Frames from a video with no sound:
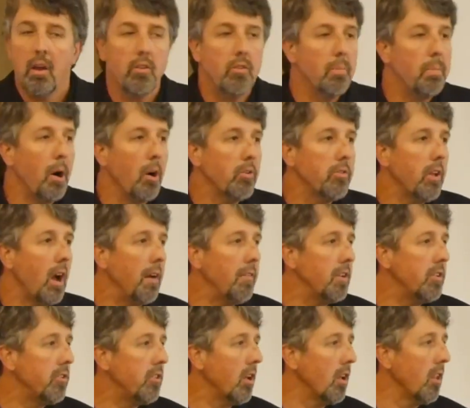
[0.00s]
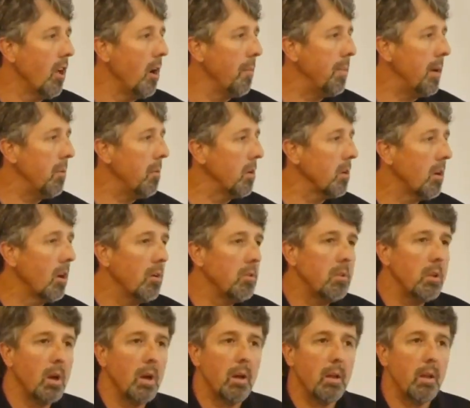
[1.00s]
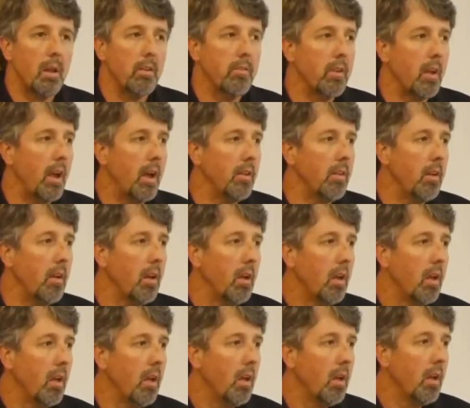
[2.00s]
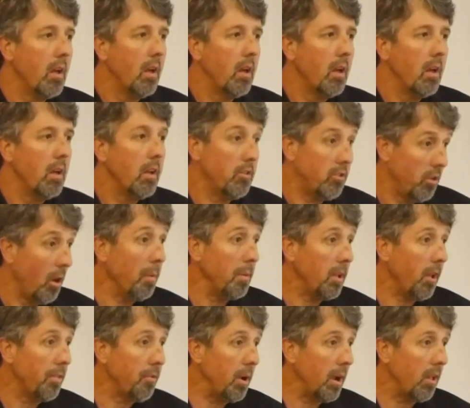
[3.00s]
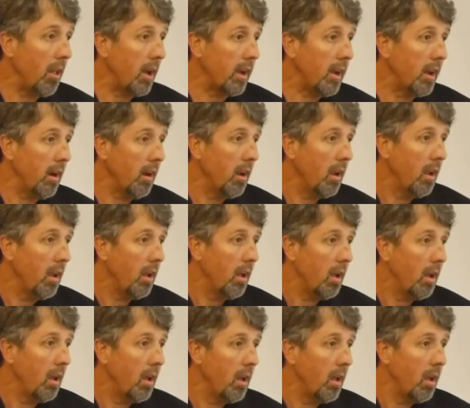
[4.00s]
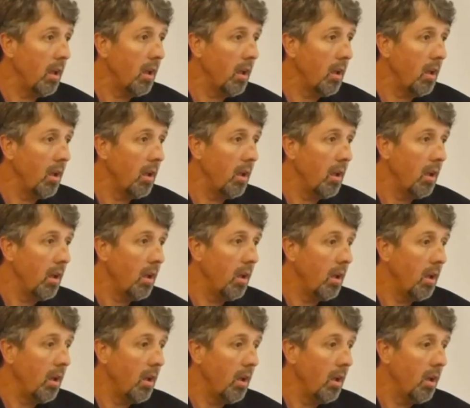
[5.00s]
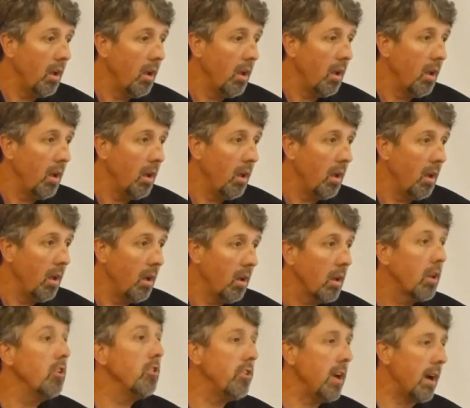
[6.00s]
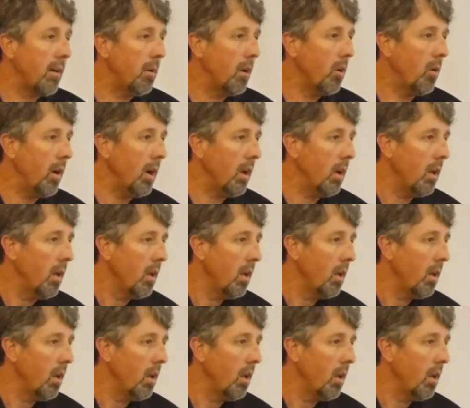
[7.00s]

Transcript: Is the post office still open? We'll go to. Is it, uh, open until three o'clock here? I don't know about here, can check. Can you check real quick? My